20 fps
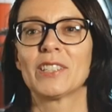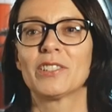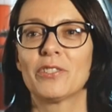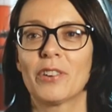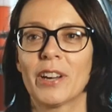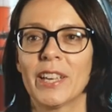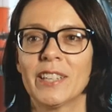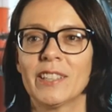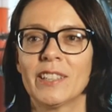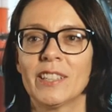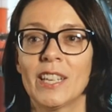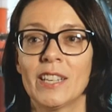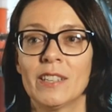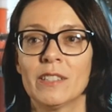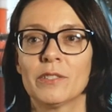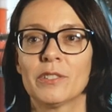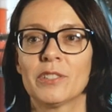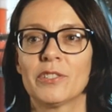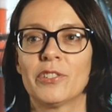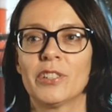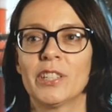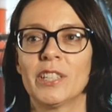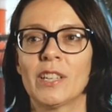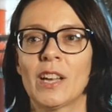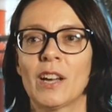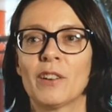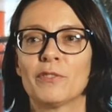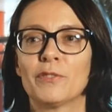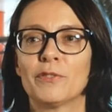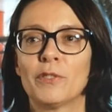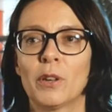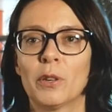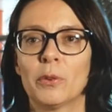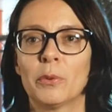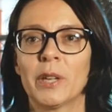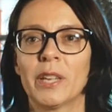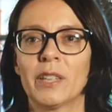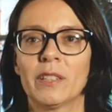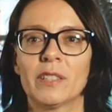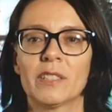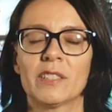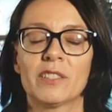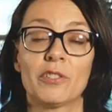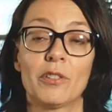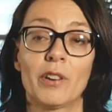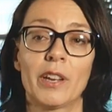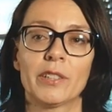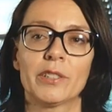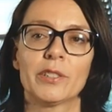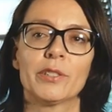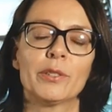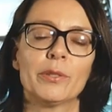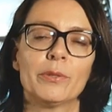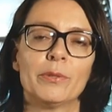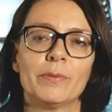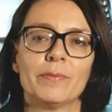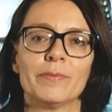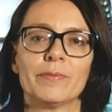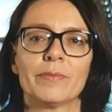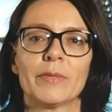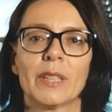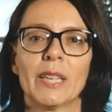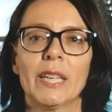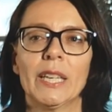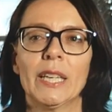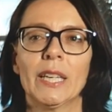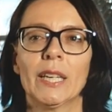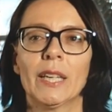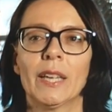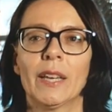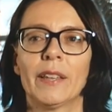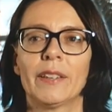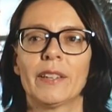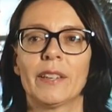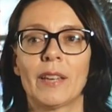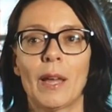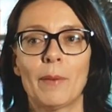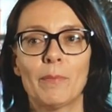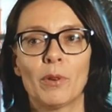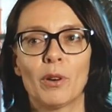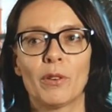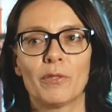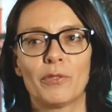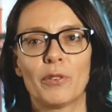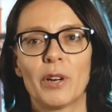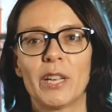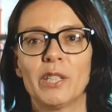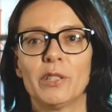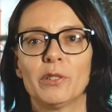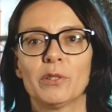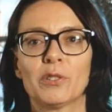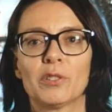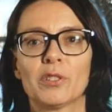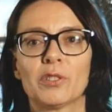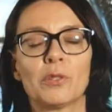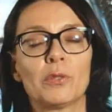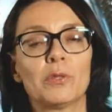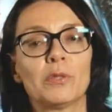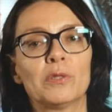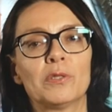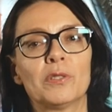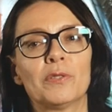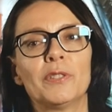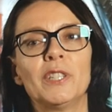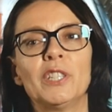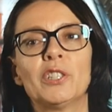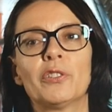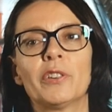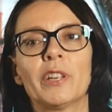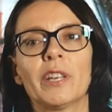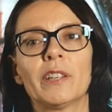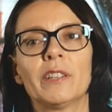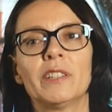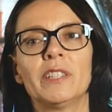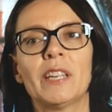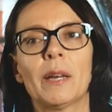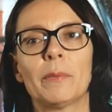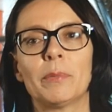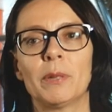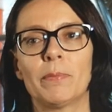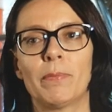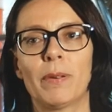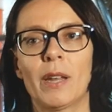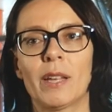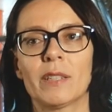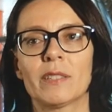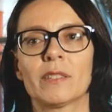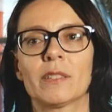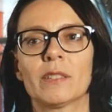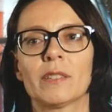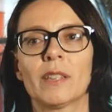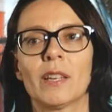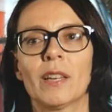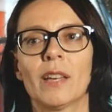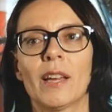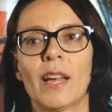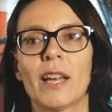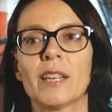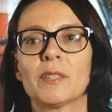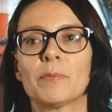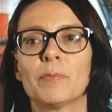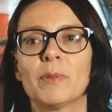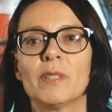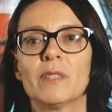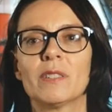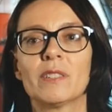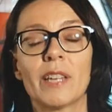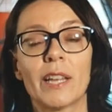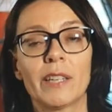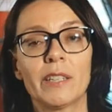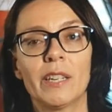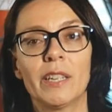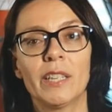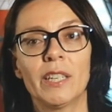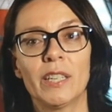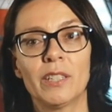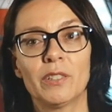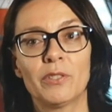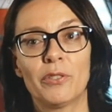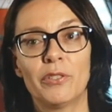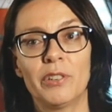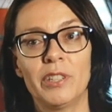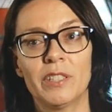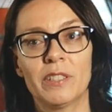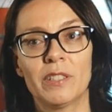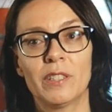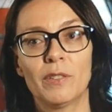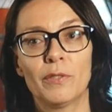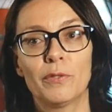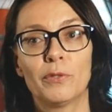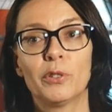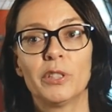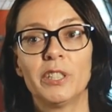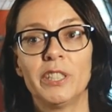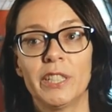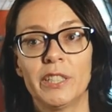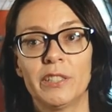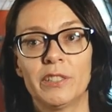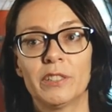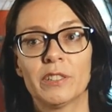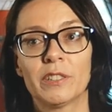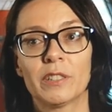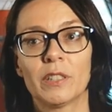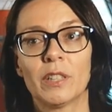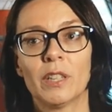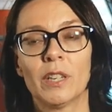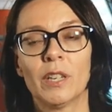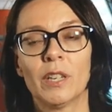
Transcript: Trade and industry are following this trend too. The number of radios sold featuring DAB Plus has been steadily increasing for years,